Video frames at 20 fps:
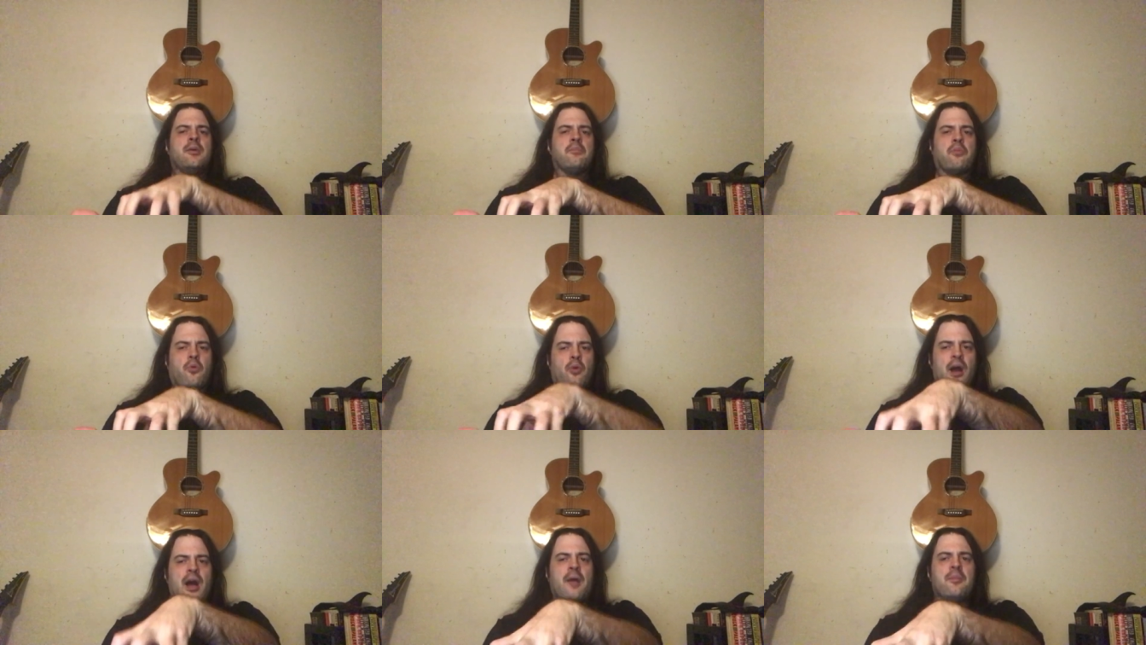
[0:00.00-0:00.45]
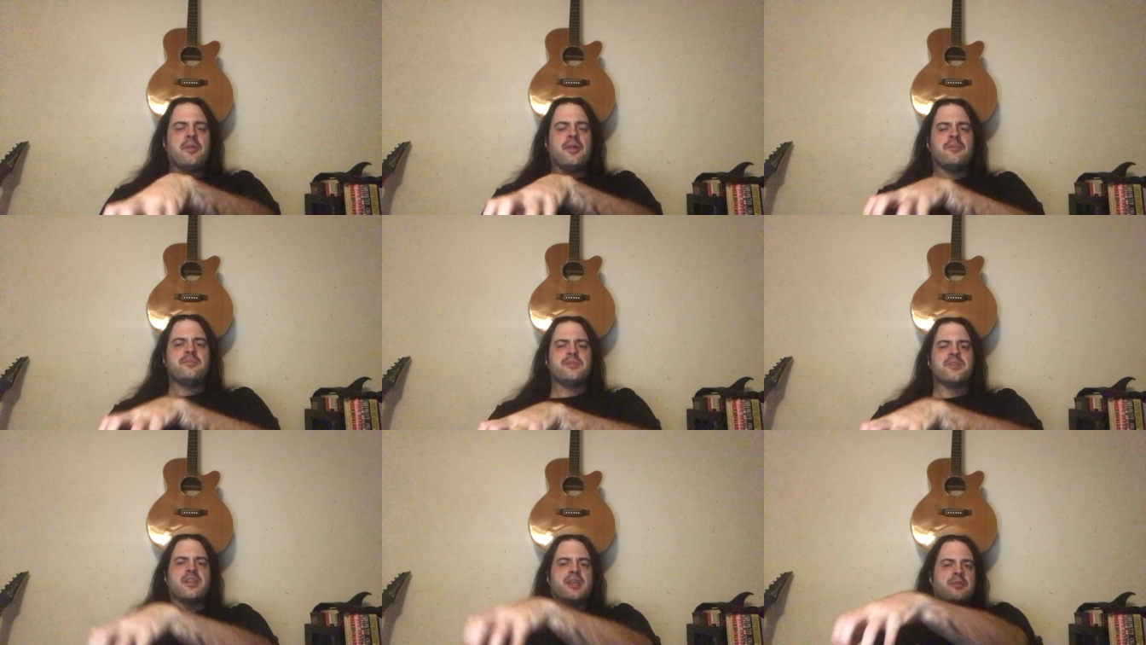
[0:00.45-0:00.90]

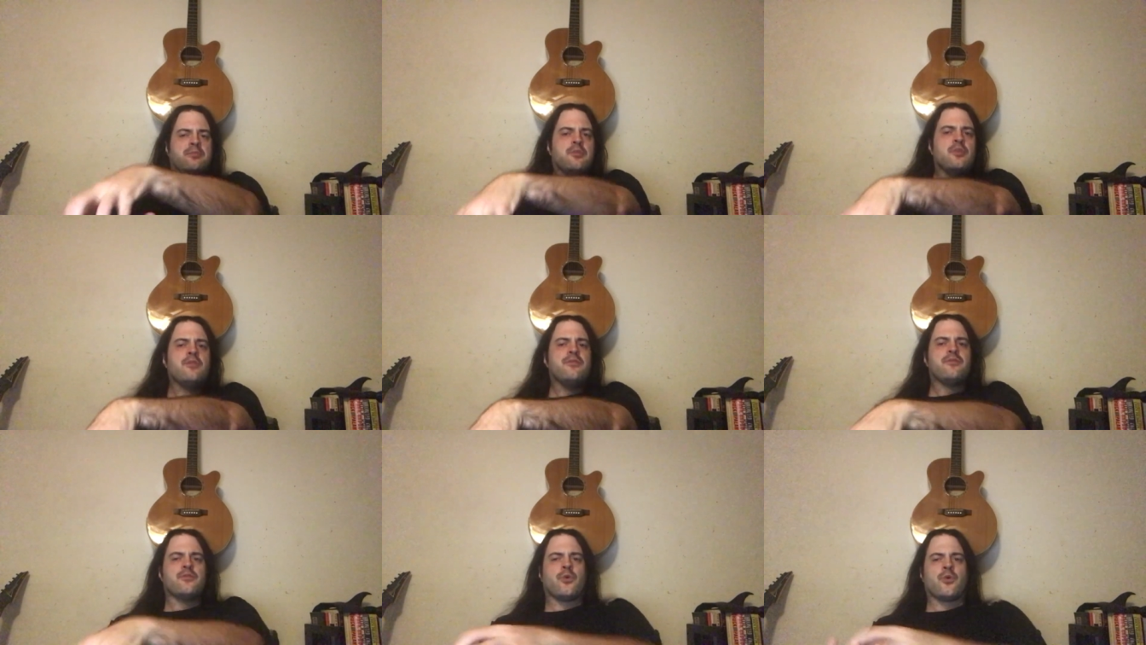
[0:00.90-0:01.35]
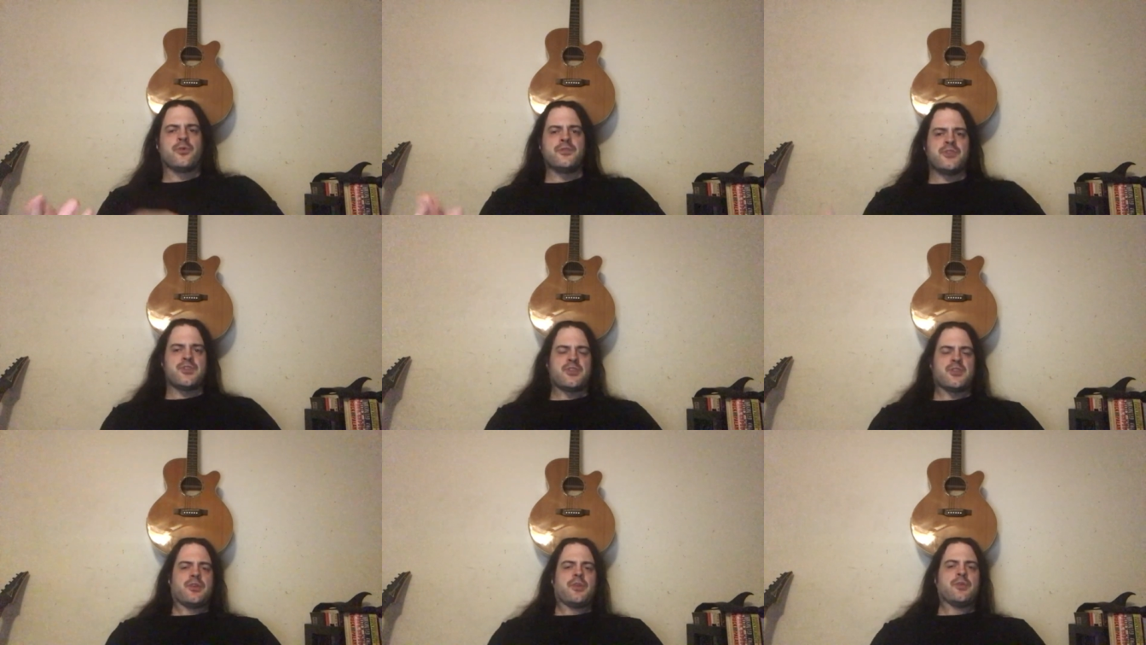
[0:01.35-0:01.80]
problems and move
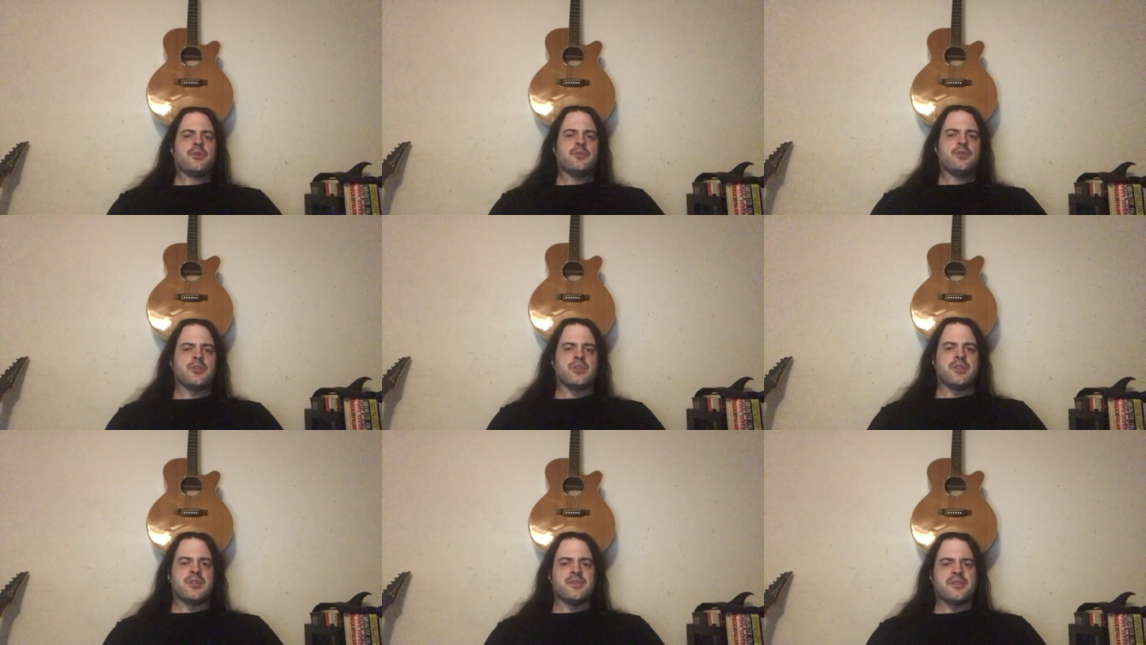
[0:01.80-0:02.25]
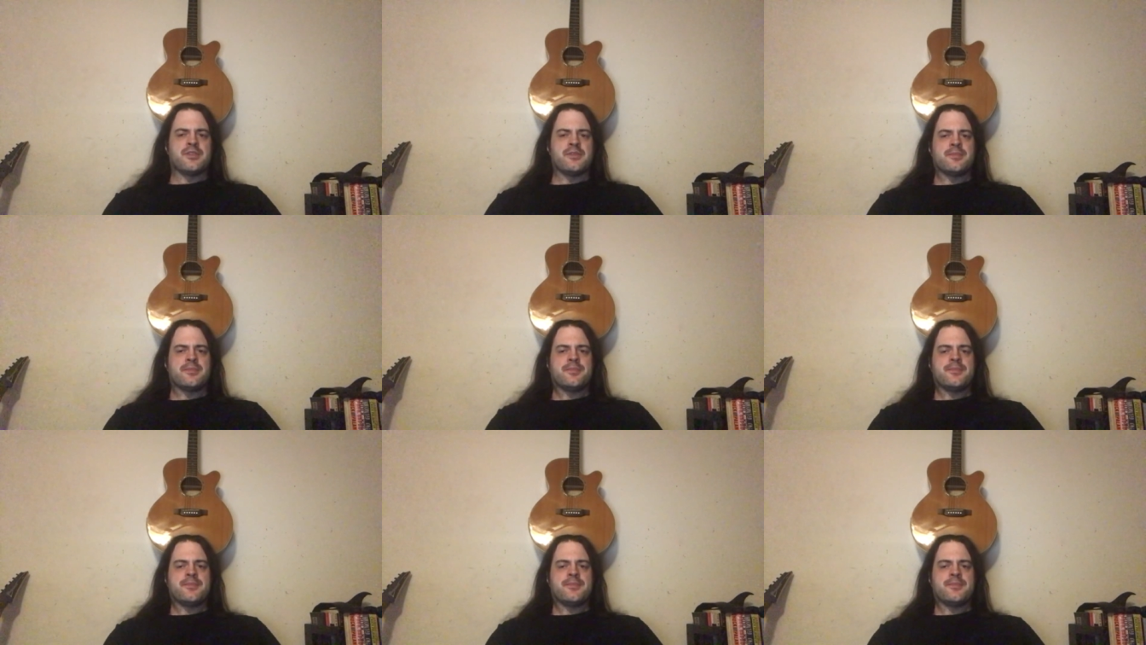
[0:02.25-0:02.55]
towards solutions.